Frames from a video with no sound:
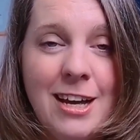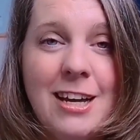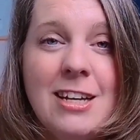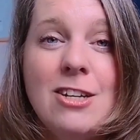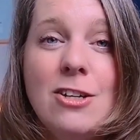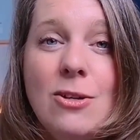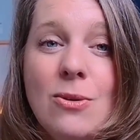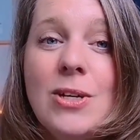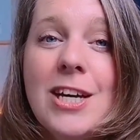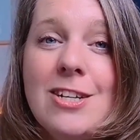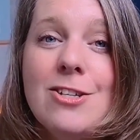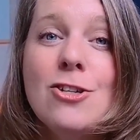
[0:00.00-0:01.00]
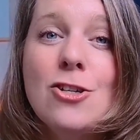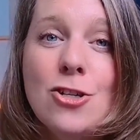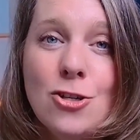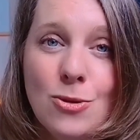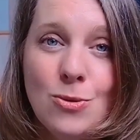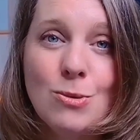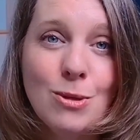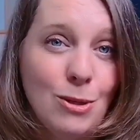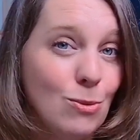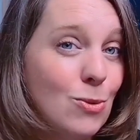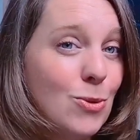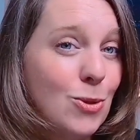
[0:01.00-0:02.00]
and you get to choose what
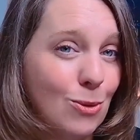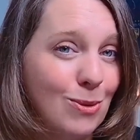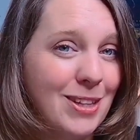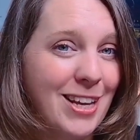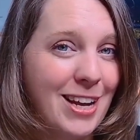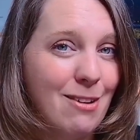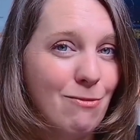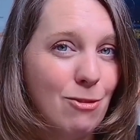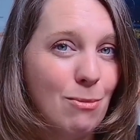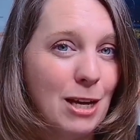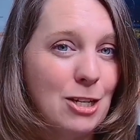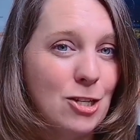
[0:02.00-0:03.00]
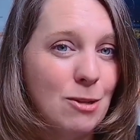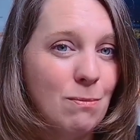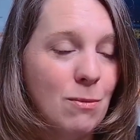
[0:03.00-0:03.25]
you do with that information.